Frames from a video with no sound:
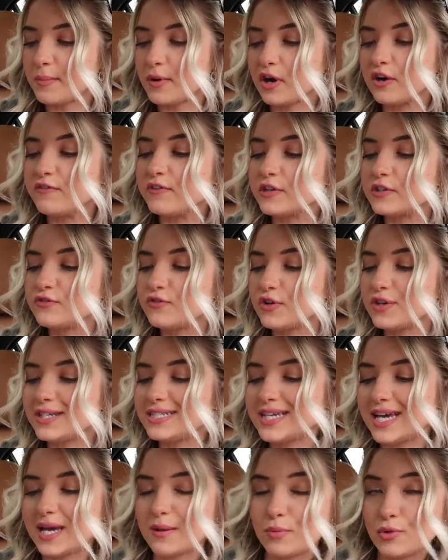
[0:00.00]
perfect for the
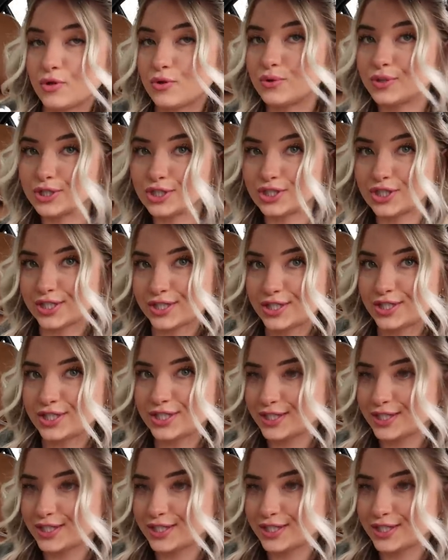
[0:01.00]
table or just